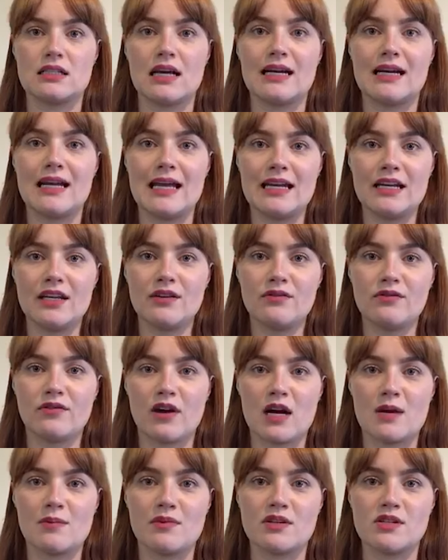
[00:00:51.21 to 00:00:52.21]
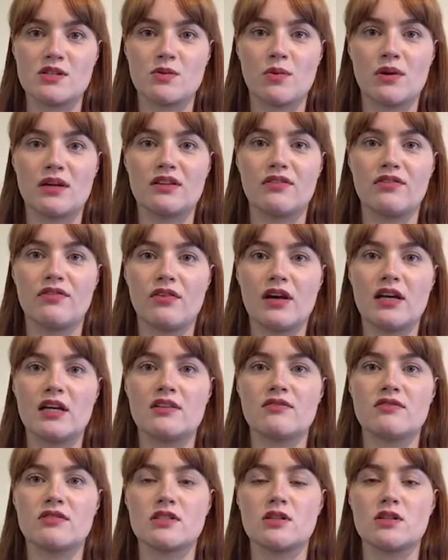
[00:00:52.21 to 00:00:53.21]
and in an environment where the final
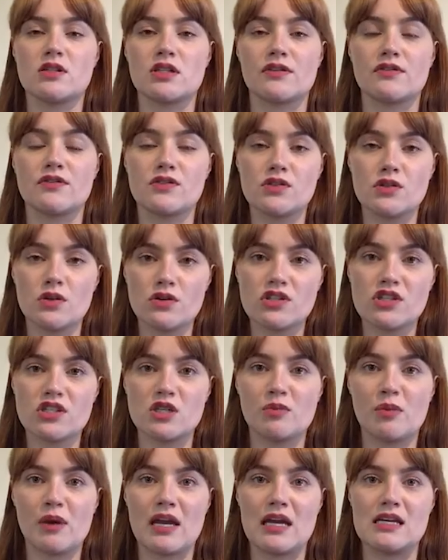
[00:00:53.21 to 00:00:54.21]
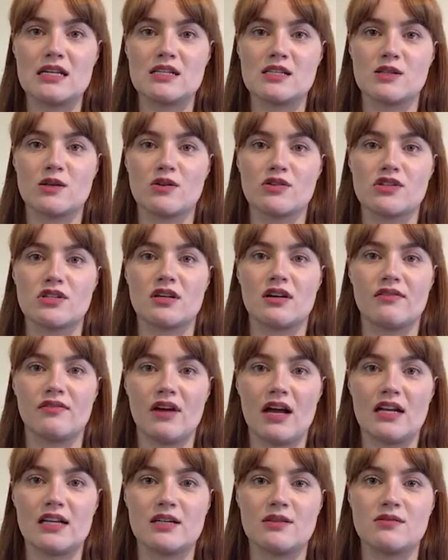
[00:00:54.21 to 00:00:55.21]
result of such debate and discussion are
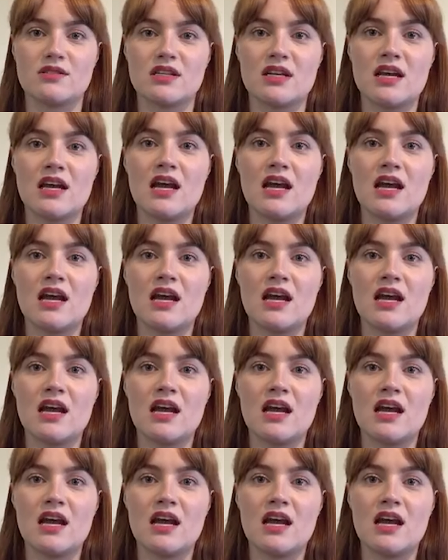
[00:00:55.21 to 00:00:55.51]
valued,